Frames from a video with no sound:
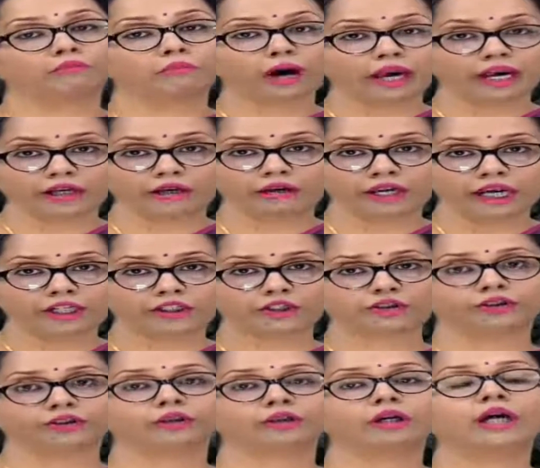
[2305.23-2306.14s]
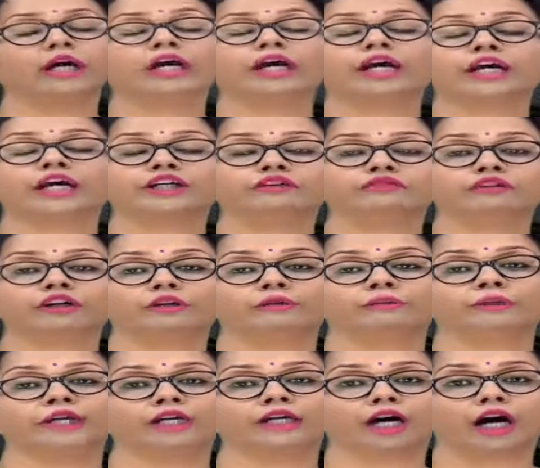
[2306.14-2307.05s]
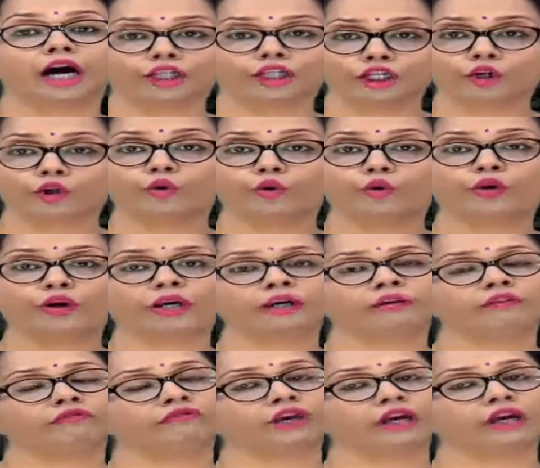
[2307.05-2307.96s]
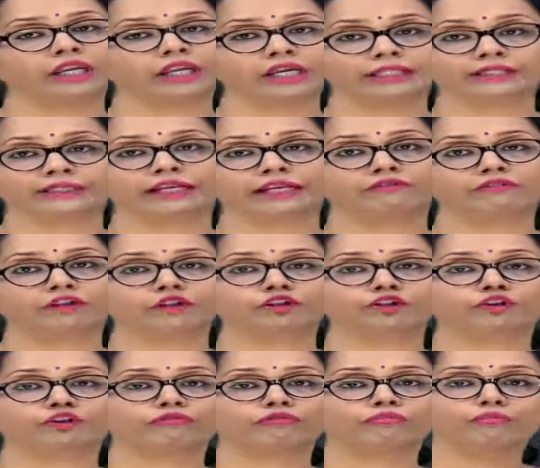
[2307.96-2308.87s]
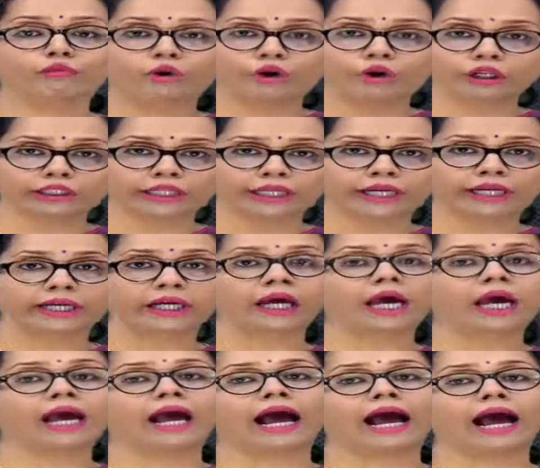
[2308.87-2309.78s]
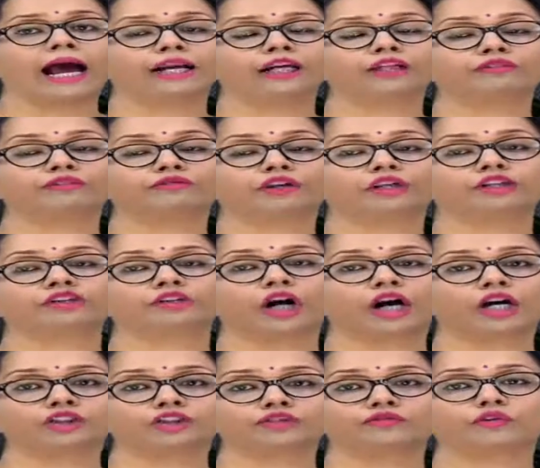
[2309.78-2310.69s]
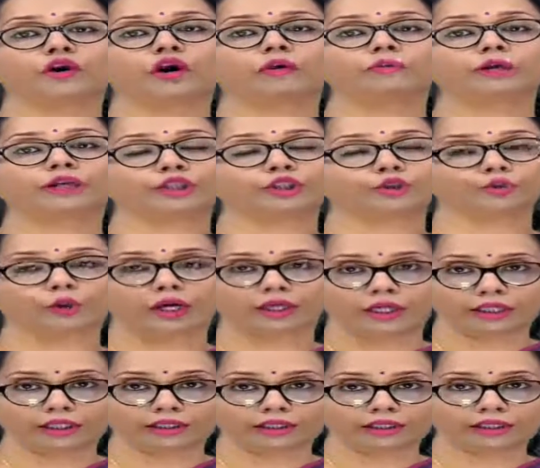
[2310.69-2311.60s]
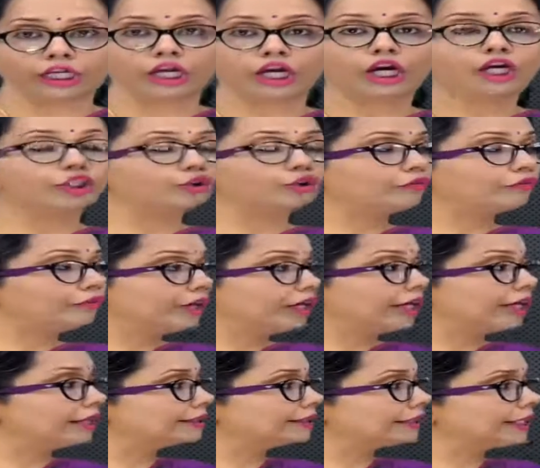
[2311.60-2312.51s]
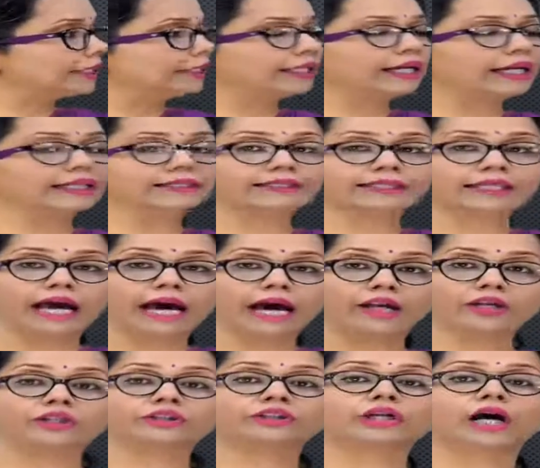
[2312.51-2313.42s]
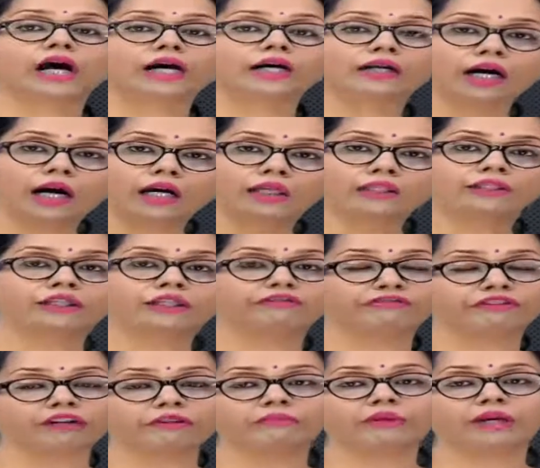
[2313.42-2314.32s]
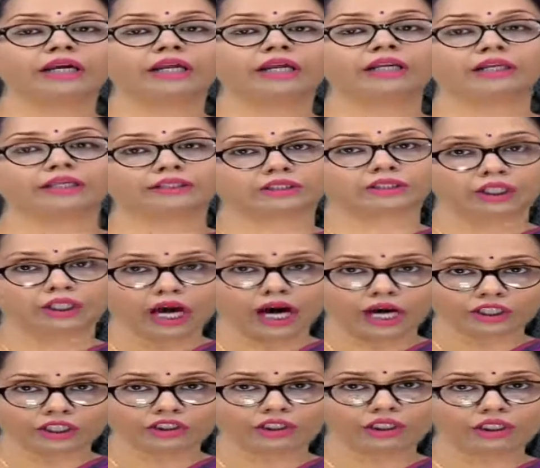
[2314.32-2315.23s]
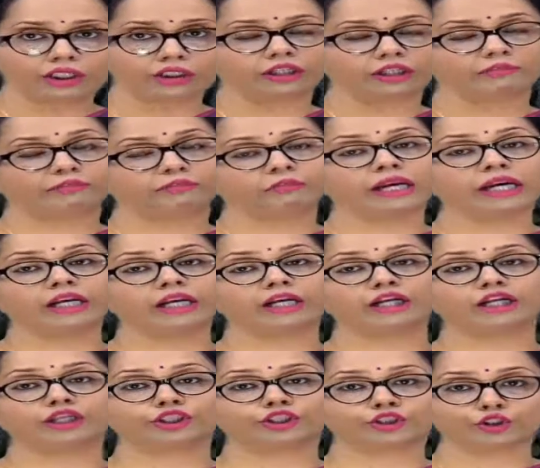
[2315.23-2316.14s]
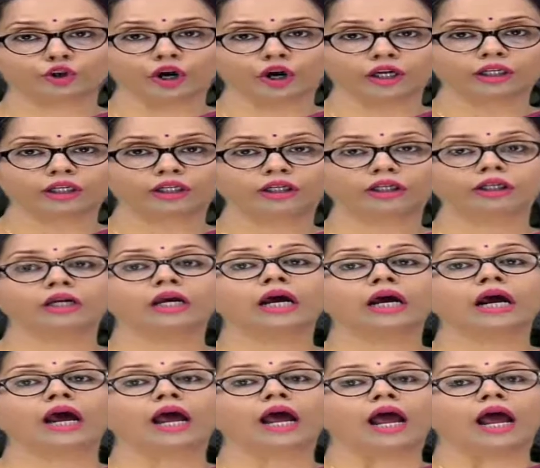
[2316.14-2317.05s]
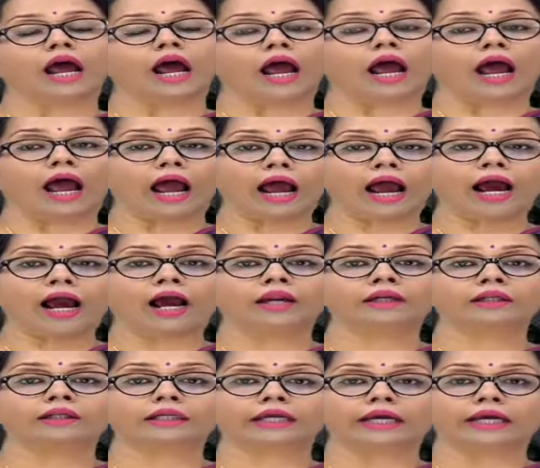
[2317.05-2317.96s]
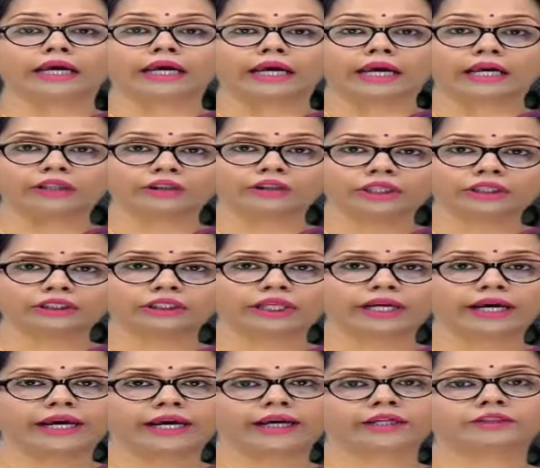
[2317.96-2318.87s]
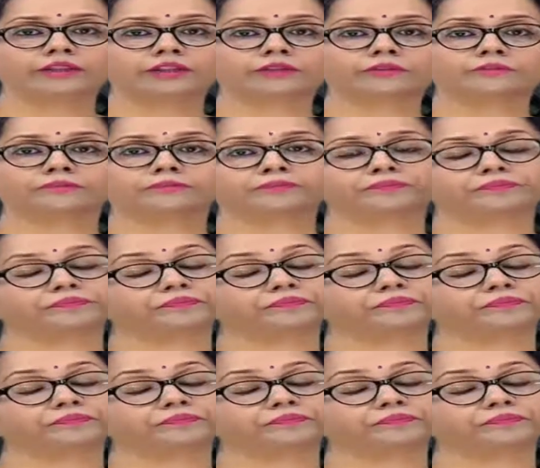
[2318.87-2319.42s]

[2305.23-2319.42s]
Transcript: migration, it will be undergoing various levels of molting, and it will transform into adults. So we can see the Ascaris adults, the female is larger, the male is shorter, and in this case